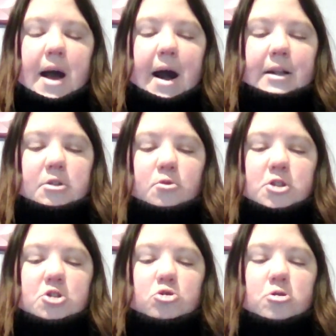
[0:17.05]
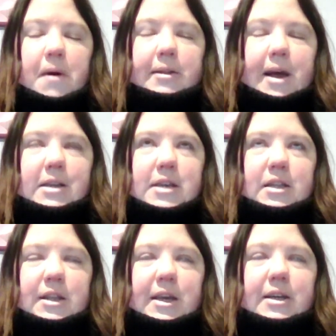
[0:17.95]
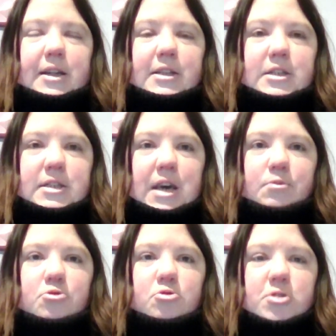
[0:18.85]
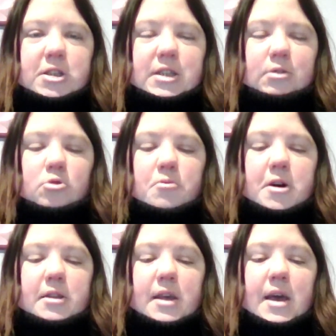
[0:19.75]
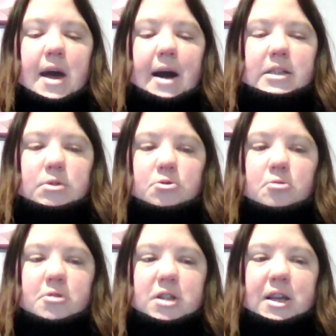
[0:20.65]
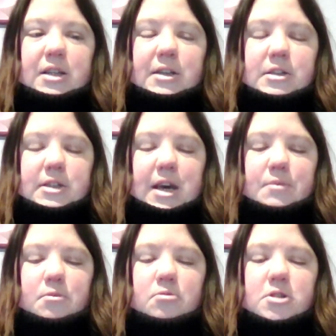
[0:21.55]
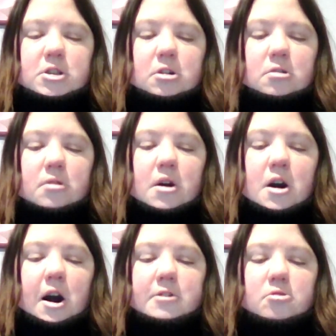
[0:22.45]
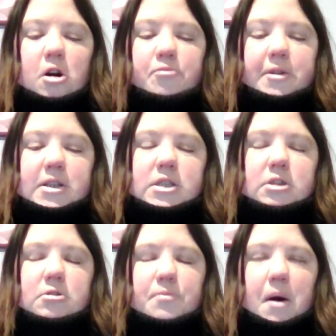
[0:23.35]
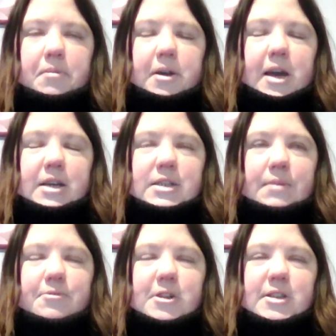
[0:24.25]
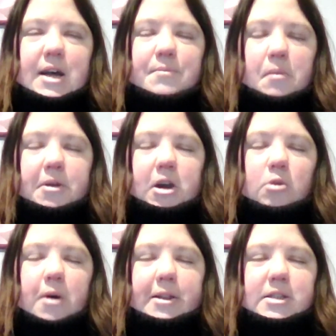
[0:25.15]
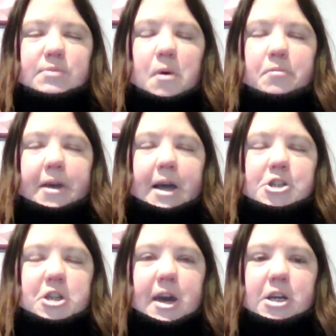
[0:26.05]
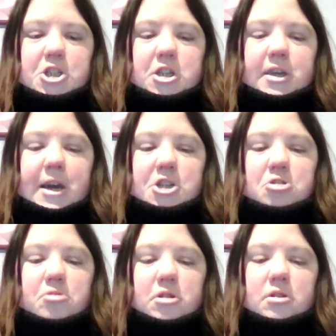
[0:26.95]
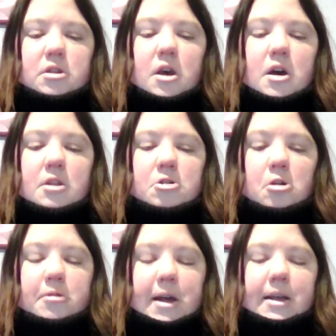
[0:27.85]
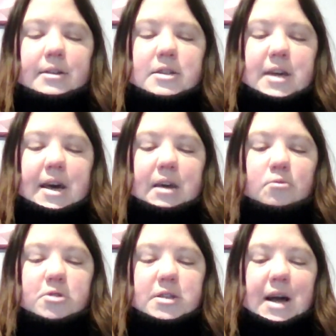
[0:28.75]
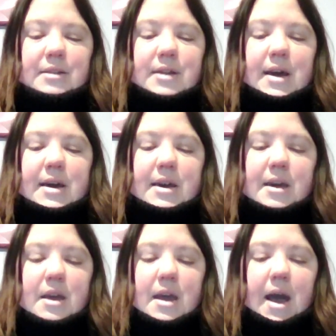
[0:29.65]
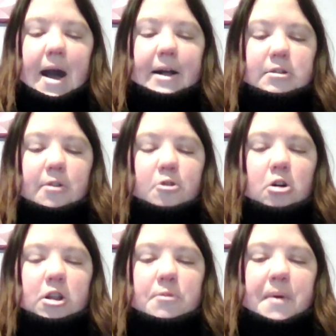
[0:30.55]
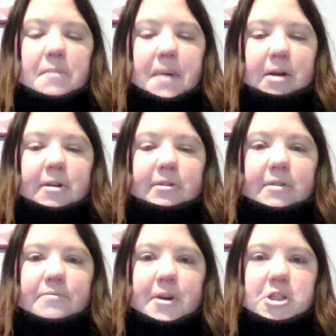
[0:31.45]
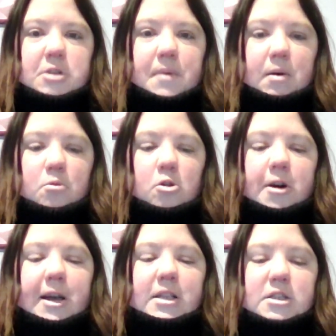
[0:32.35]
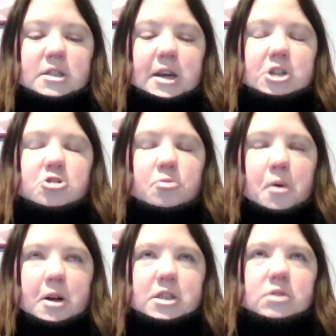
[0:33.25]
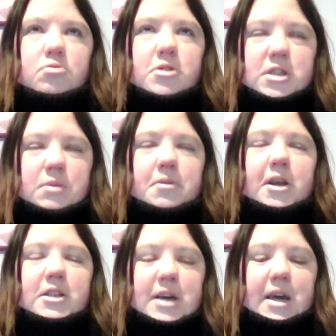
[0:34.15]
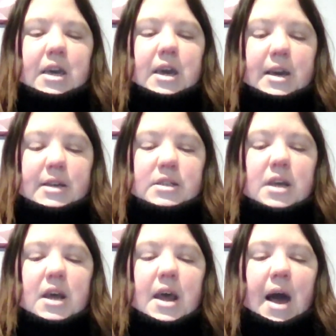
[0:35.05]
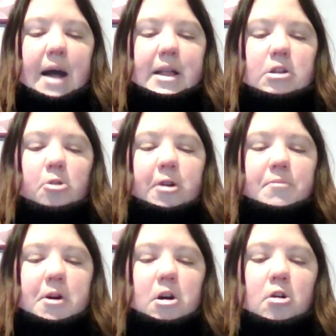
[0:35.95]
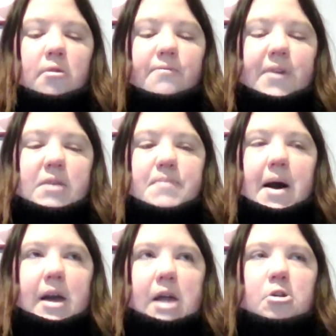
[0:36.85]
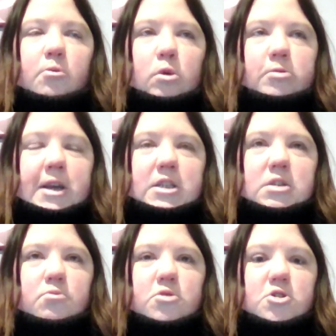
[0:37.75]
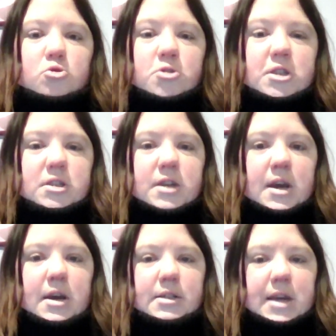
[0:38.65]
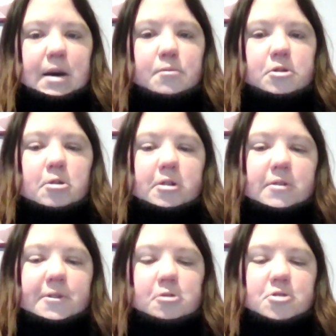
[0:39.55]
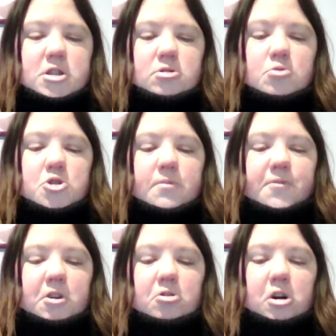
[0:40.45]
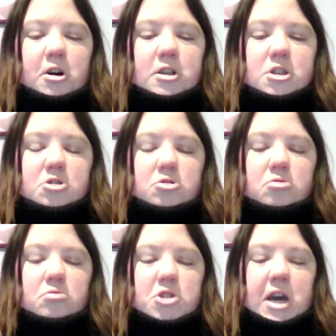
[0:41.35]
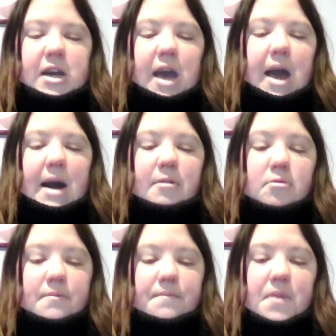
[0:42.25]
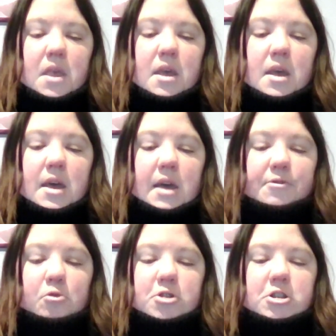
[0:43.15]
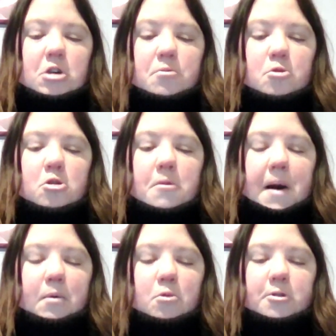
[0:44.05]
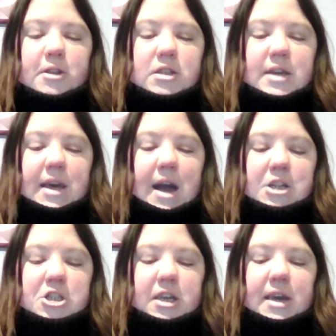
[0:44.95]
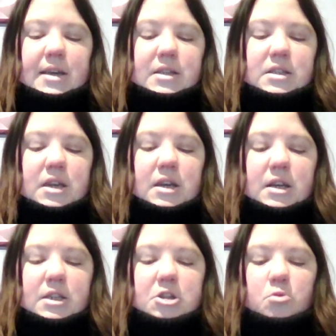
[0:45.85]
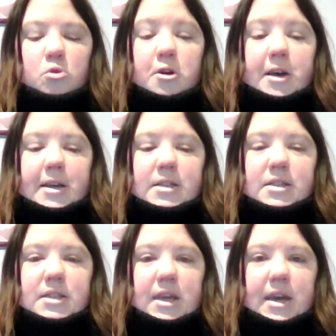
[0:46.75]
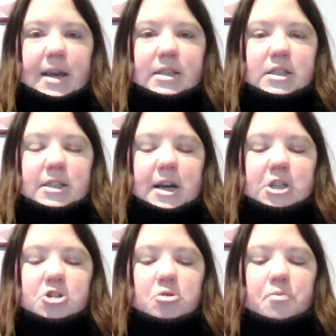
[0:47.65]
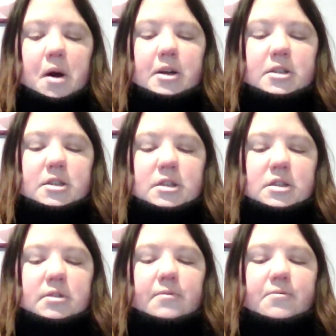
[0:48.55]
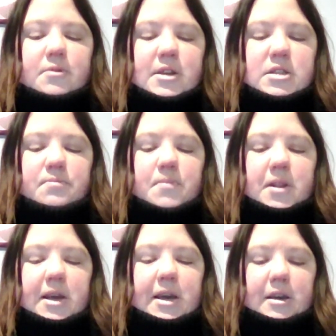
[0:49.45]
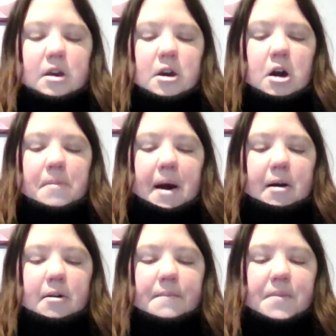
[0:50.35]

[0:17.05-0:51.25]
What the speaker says: And I want to talk about it as a legally disabled autistic woman and someone who is legally disabled. So I thought I'd bring this to the public acceptance and public awareness and public education in case you didn't know that today was that day. And I've got a little bit of background information about what International Persons with Disability Day is, and then I'll give my own feedback, and I will link some resources down below in the video description for you guys to check out if you want to know more about what this day actually is. So what is the International Persons of Disability about?